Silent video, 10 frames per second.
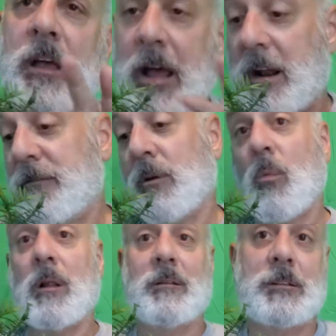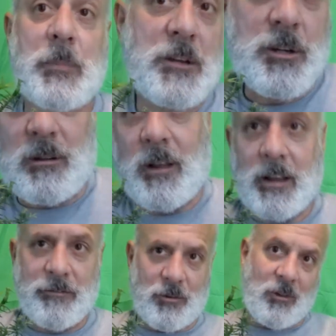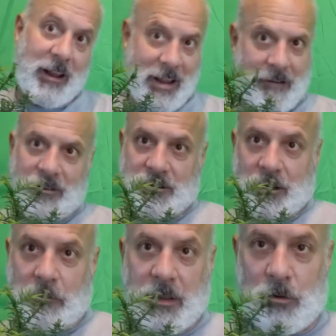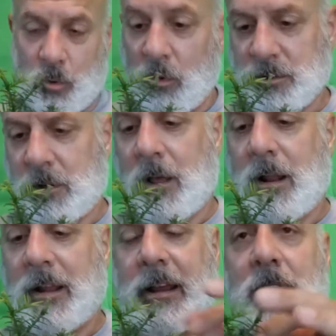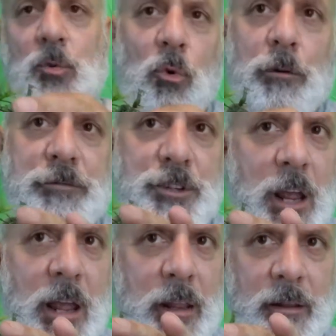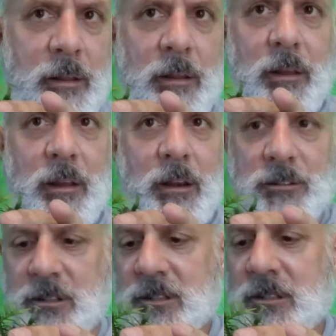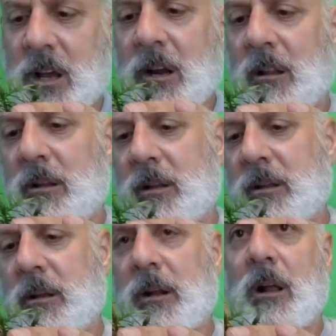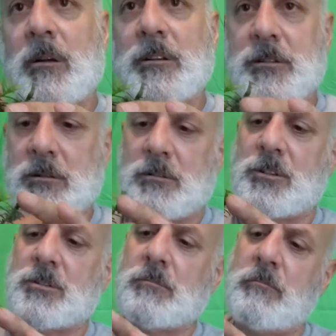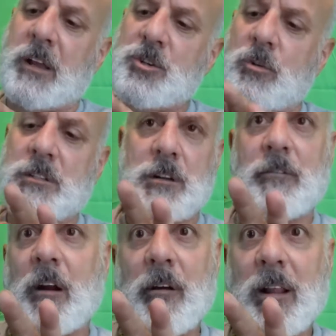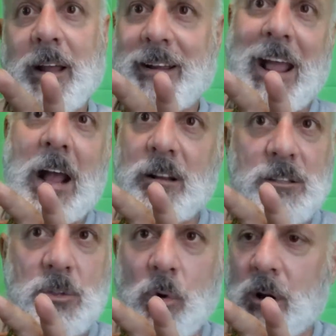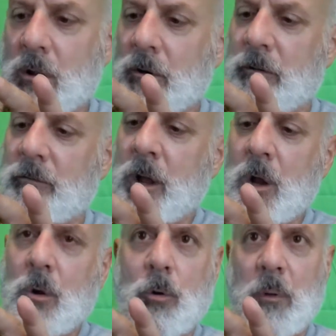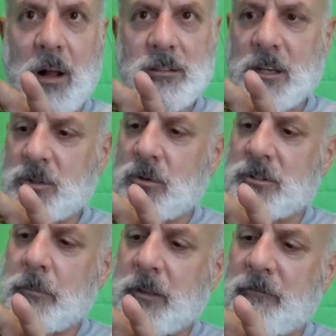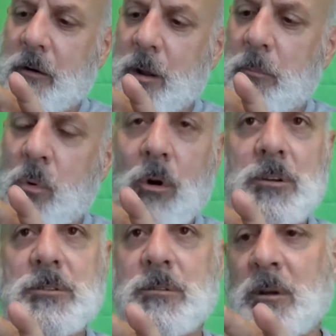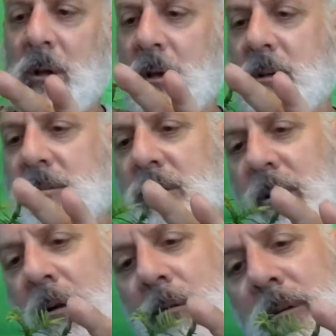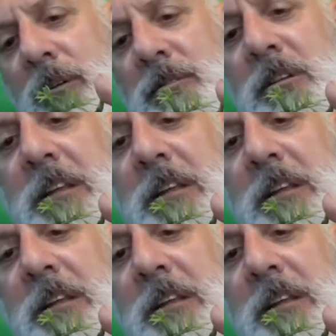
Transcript: if you want, especially like if you like having something indoors a lot, like get a dwarf jade, because it's a succulent. You just make sure it's in very like cactus soil or bonsai soil, something very porous. So you don't, because the